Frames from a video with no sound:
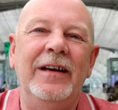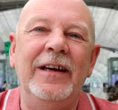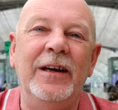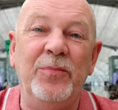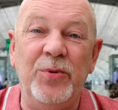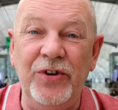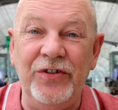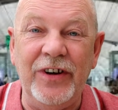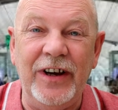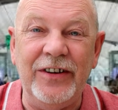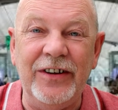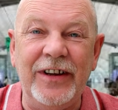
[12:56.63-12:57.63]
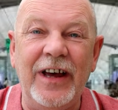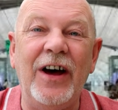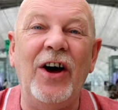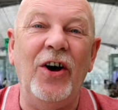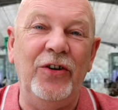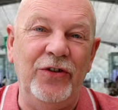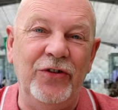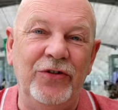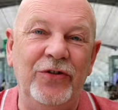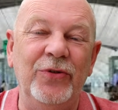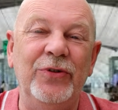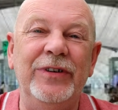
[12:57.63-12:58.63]
He appreciated that,
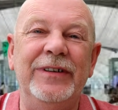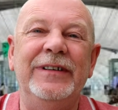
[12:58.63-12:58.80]
understood.